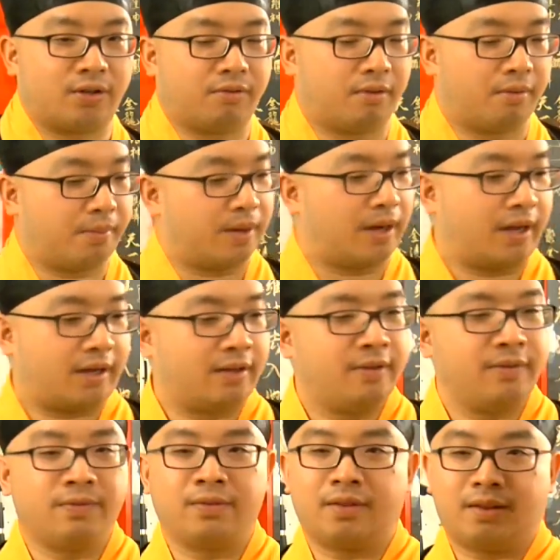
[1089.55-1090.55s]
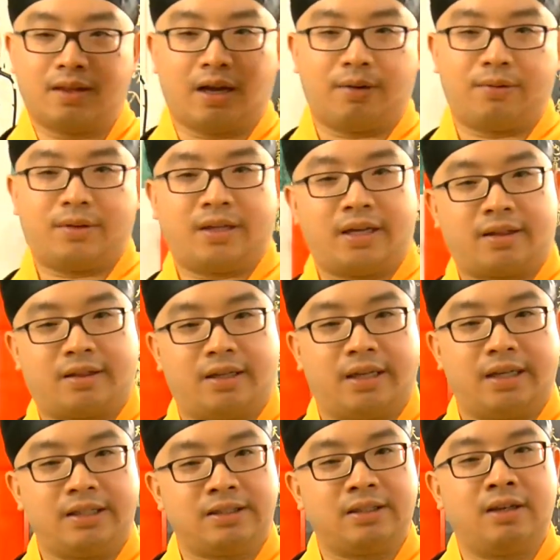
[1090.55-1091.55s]
they will be like, now we take
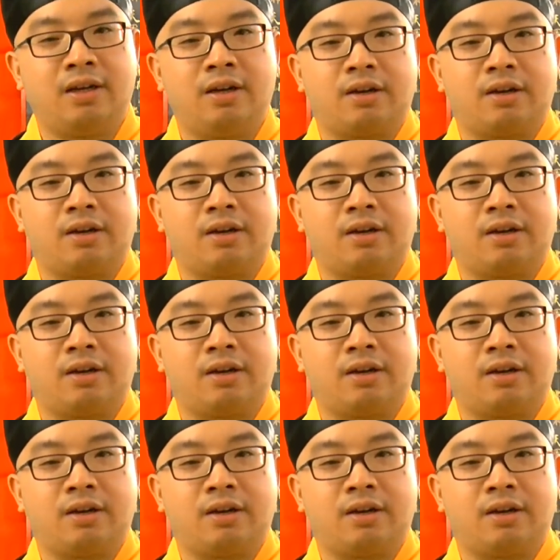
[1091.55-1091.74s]
this.